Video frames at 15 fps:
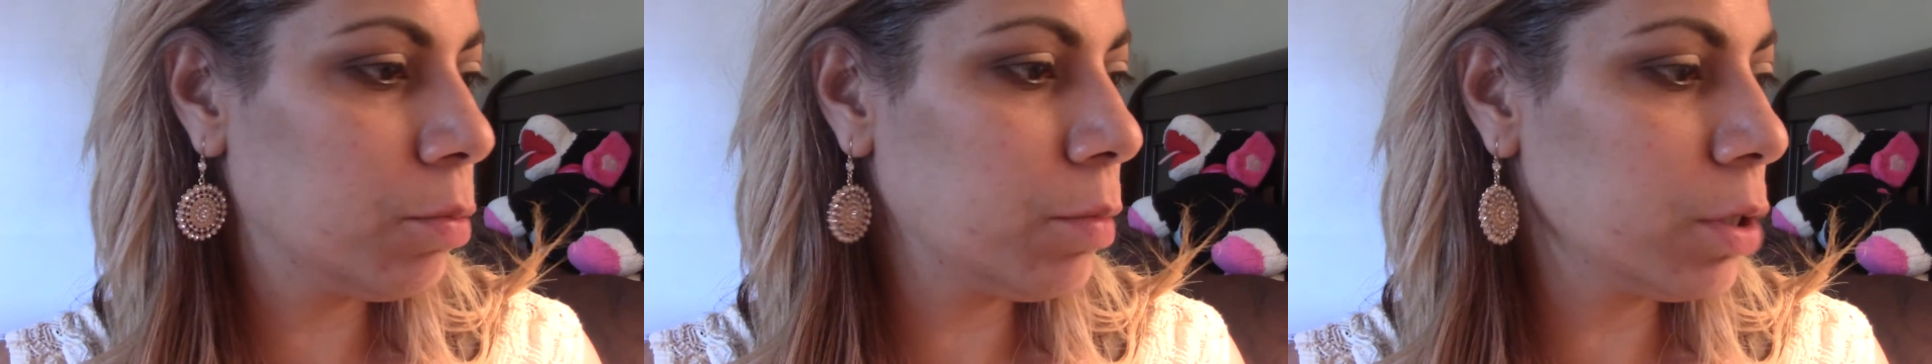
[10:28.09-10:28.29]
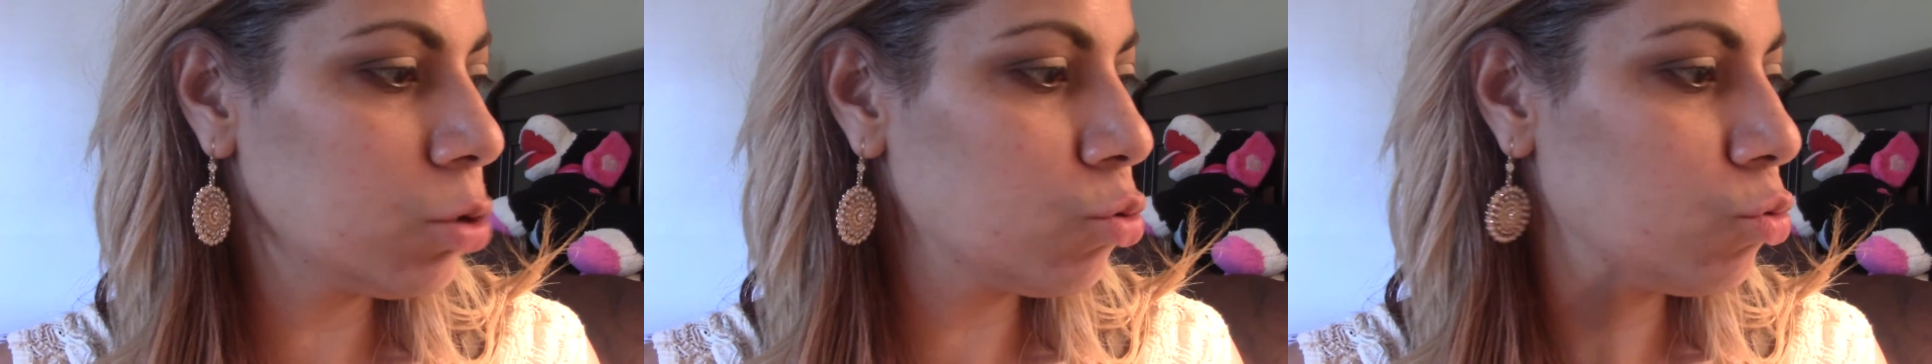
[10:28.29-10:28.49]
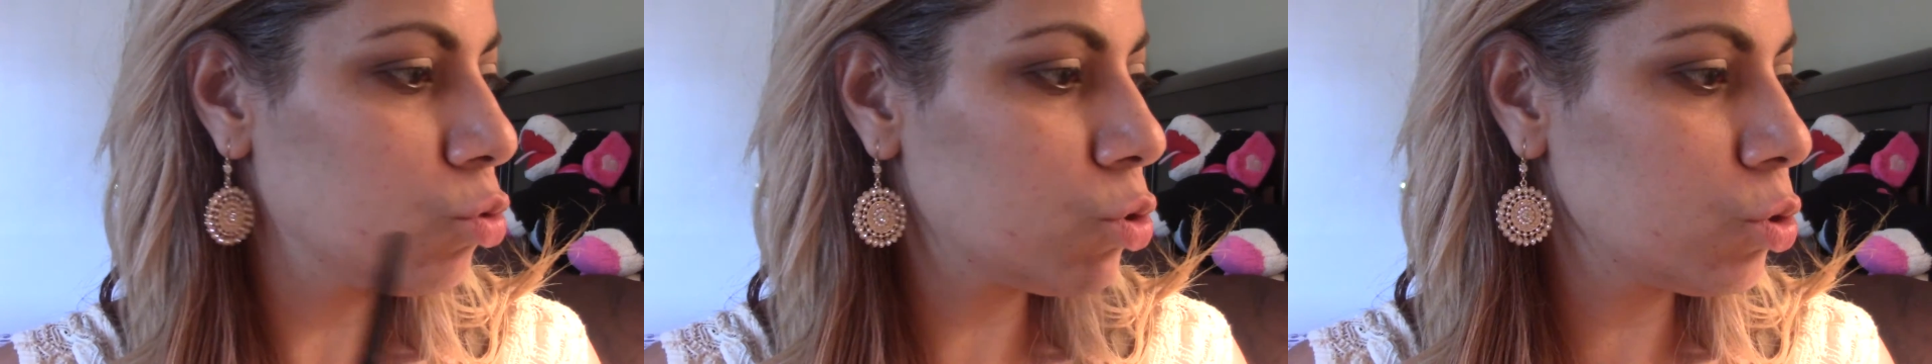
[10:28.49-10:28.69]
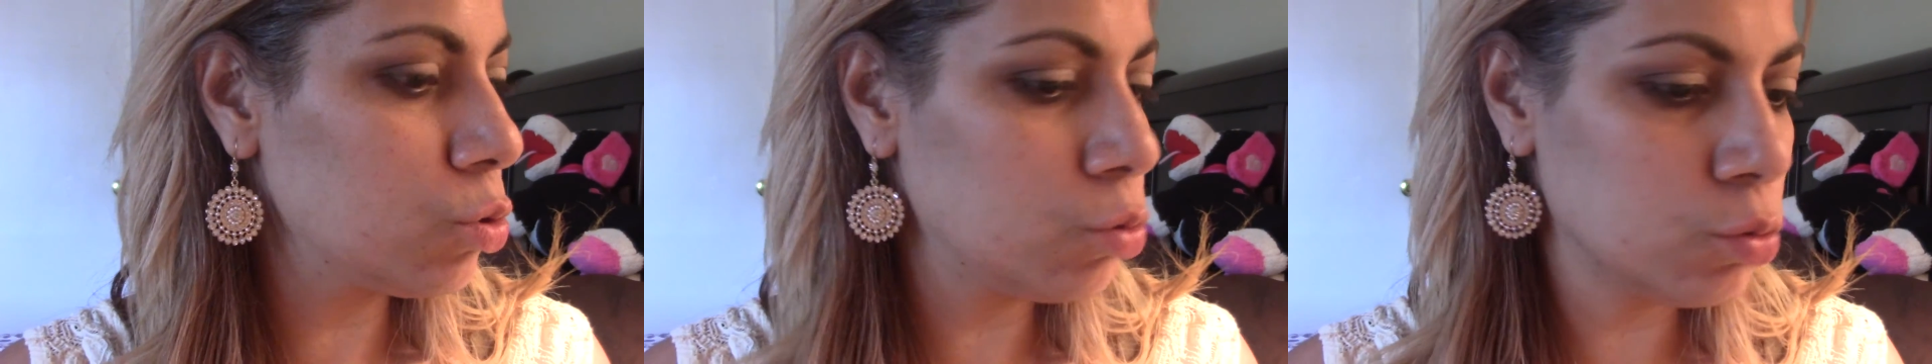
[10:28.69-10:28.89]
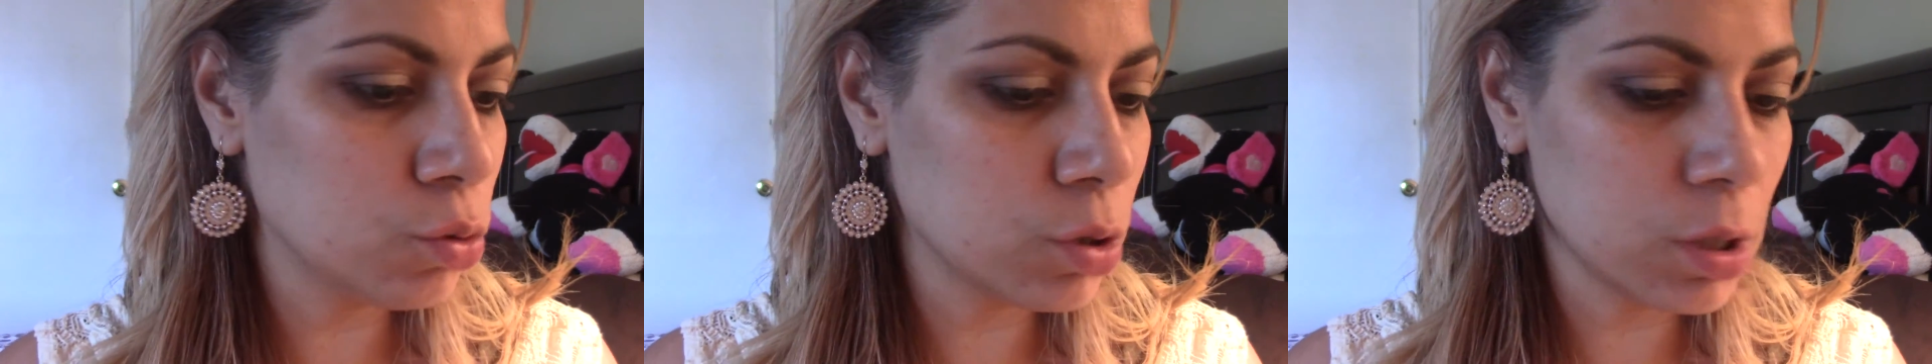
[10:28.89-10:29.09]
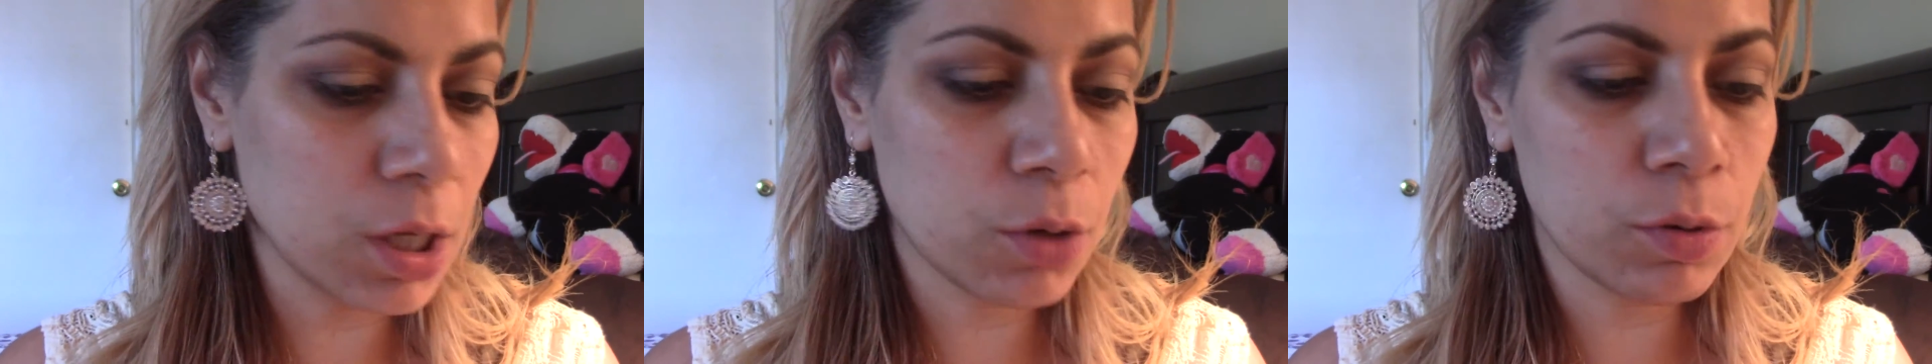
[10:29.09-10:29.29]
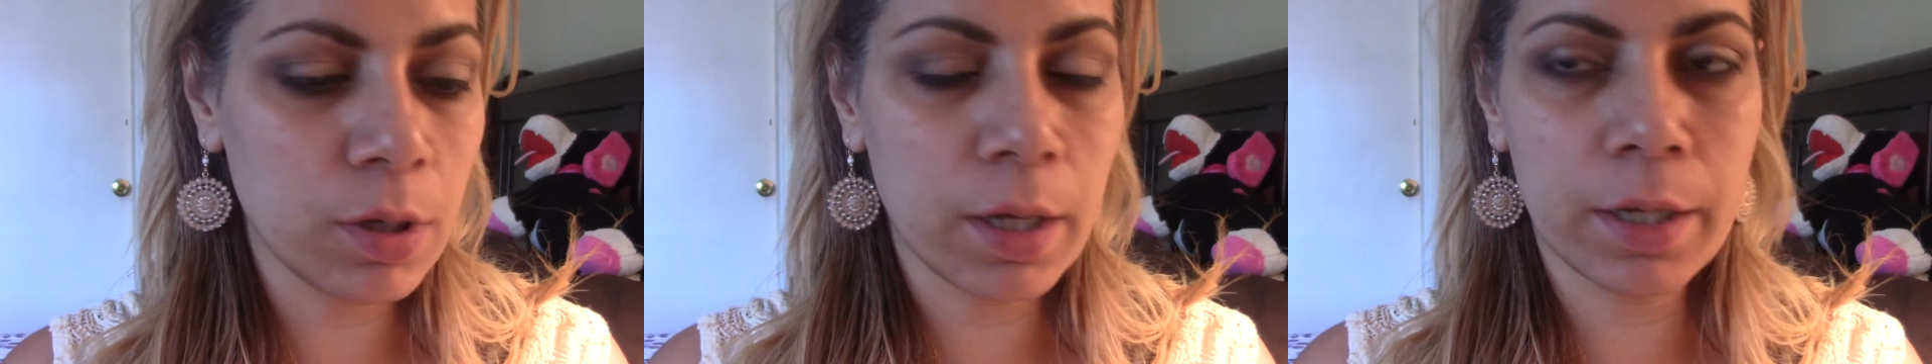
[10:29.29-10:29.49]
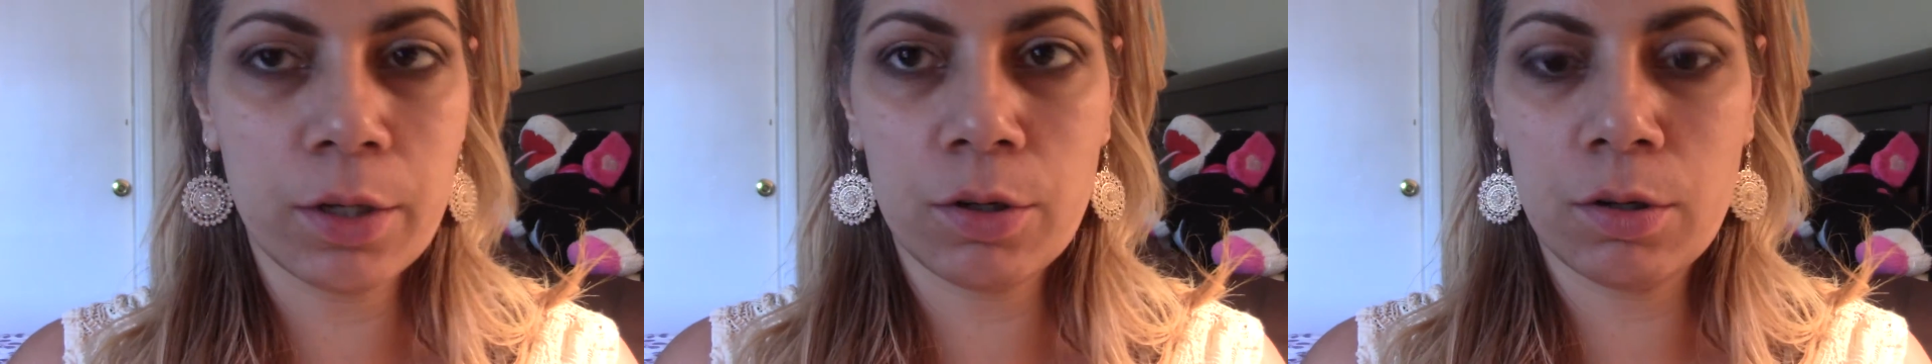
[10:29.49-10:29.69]
might choose to use a liquid
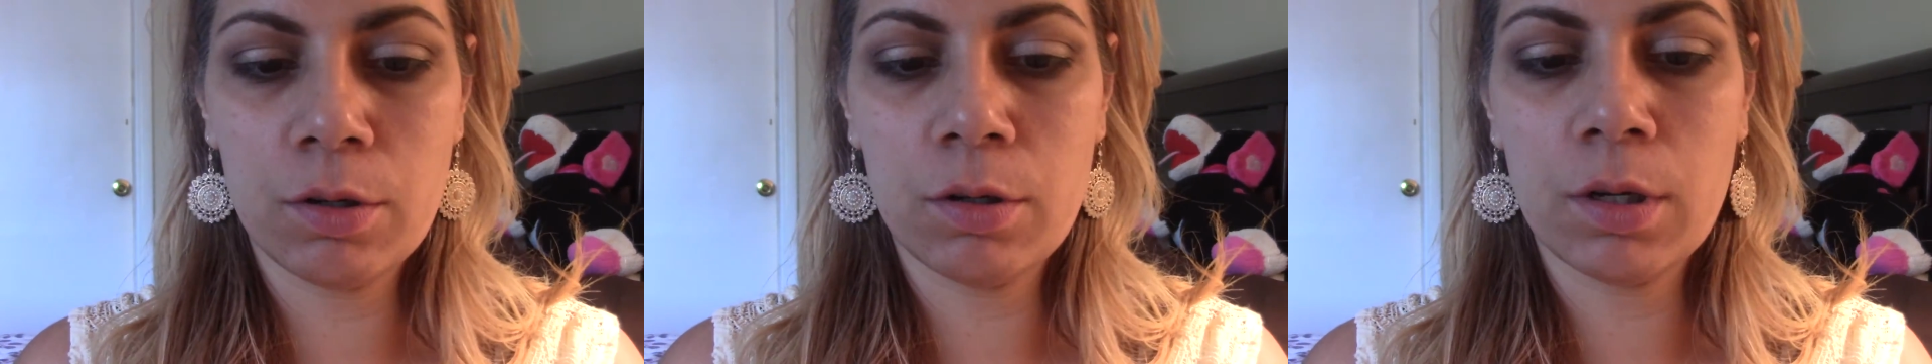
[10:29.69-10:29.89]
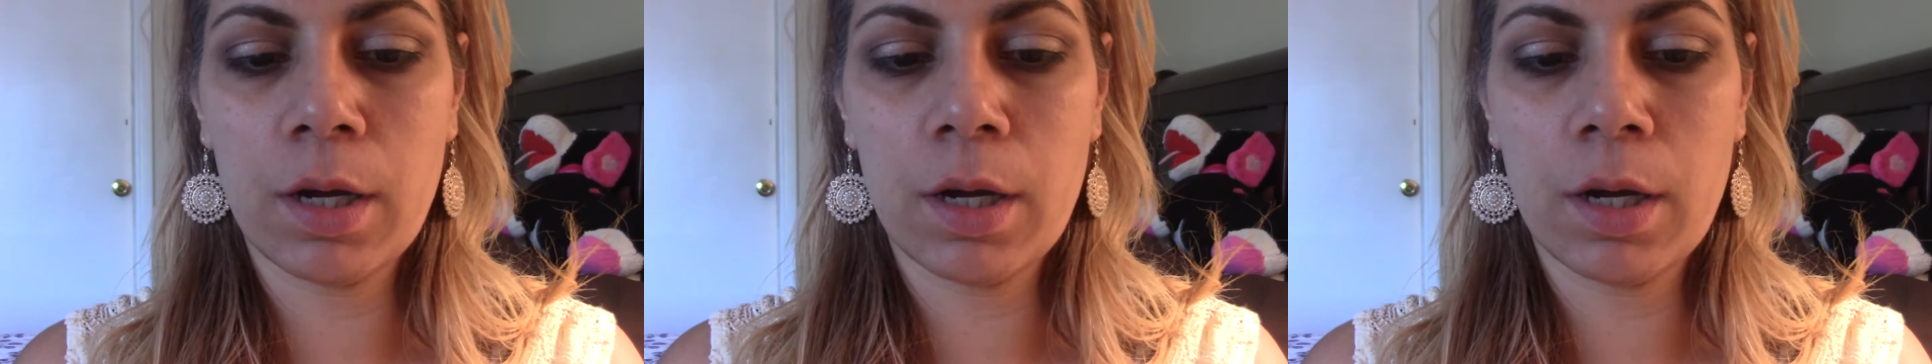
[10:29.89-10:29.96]
liner.